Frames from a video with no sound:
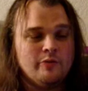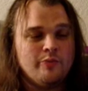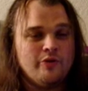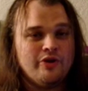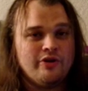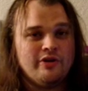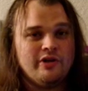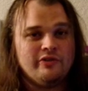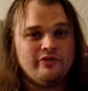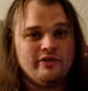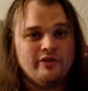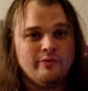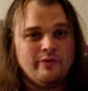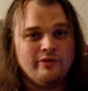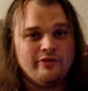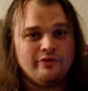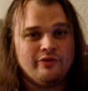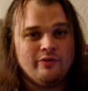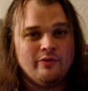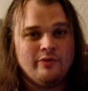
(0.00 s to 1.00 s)
the bitterness he
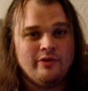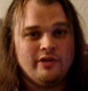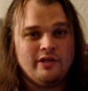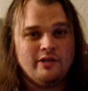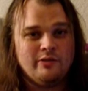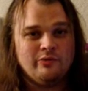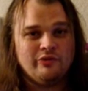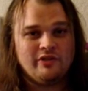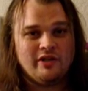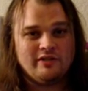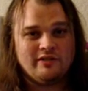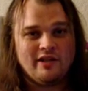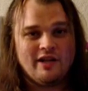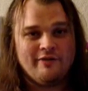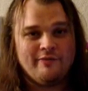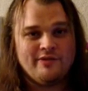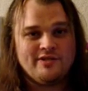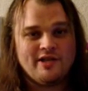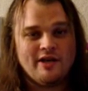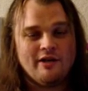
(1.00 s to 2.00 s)
went through when he was kicked
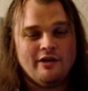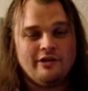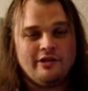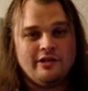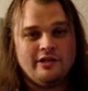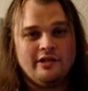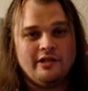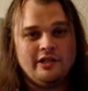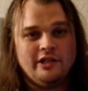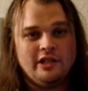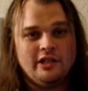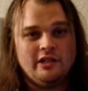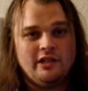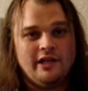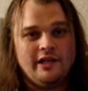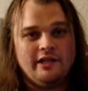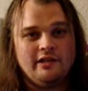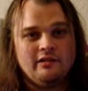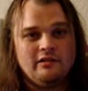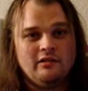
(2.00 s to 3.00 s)
out of Metallica, and then
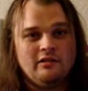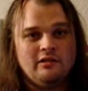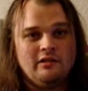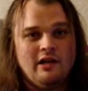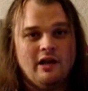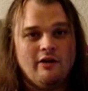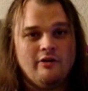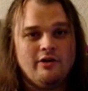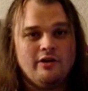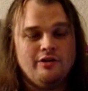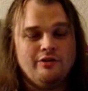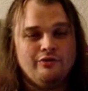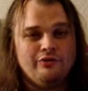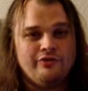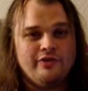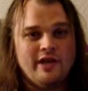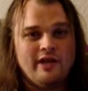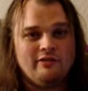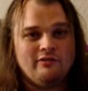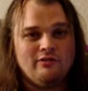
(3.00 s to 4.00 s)
like how he
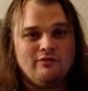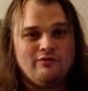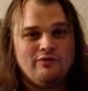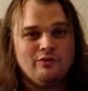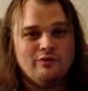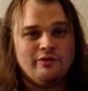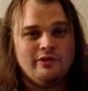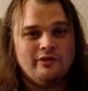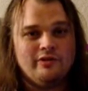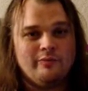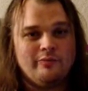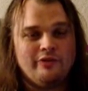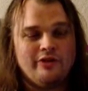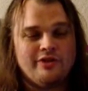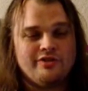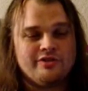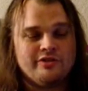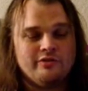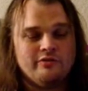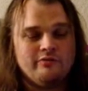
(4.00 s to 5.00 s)
used that to fuel his
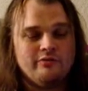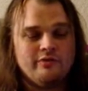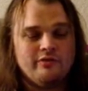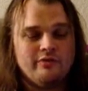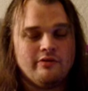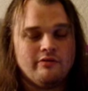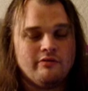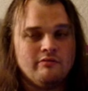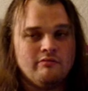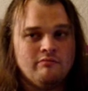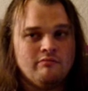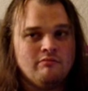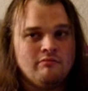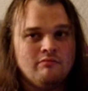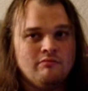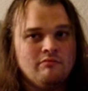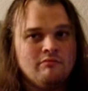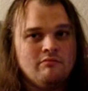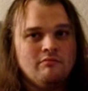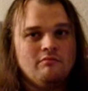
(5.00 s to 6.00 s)
obsession with
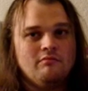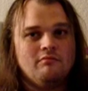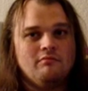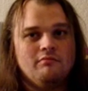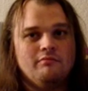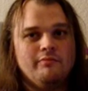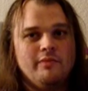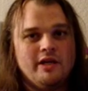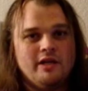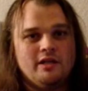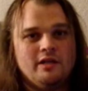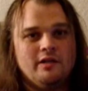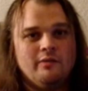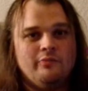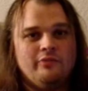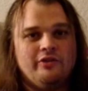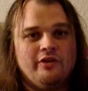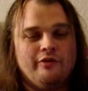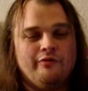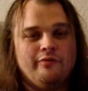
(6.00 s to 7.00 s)
making
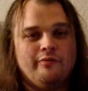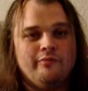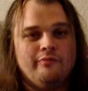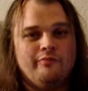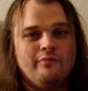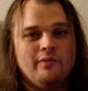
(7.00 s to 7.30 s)
himself,